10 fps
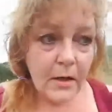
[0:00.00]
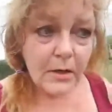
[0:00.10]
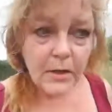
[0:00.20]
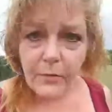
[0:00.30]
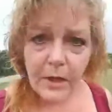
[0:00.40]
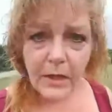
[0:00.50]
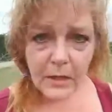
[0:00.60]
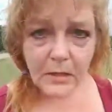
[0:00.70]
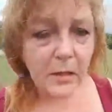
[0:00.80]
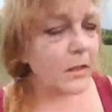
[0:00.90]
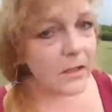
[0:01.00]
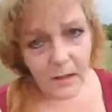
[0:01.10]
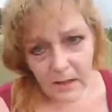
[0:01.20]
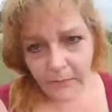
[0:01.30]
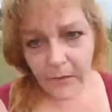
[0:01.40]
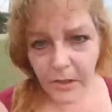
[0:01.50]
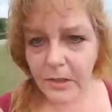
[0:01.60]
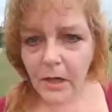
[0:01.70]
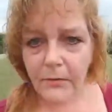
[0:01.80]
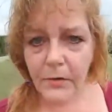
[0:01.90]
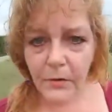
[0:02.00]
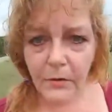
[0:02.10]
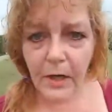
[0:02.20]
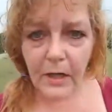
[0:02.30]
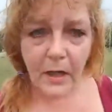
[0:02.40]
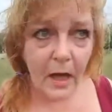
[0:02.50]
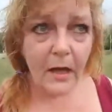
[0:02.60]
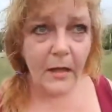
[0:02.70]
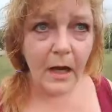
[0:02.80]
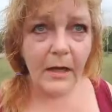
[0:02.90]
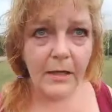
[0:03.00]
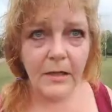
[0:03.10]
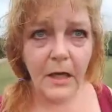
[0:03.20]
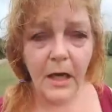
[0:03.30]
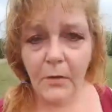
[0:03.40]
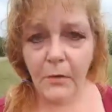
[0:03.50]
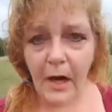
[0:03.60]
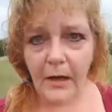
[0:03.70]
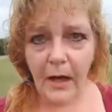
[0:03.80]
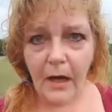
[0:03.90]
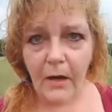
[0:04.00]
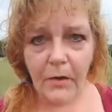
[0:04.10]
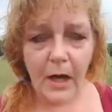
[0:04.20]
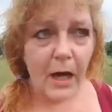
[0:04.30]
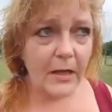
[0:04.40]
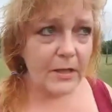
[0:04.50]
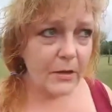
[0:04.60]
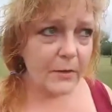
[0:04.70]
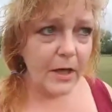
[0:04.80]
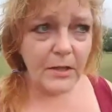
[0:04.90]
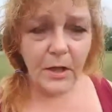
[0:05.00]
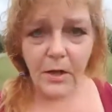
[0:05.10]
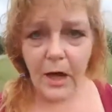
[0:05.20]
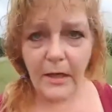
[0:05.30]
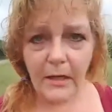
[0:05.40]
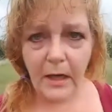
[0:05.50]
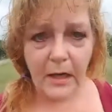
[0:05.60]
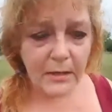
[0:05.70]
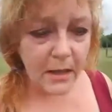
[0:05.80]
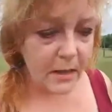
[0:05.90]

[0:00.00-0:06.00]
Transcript: So really just love yourself through it. That is key right now as you integrate these.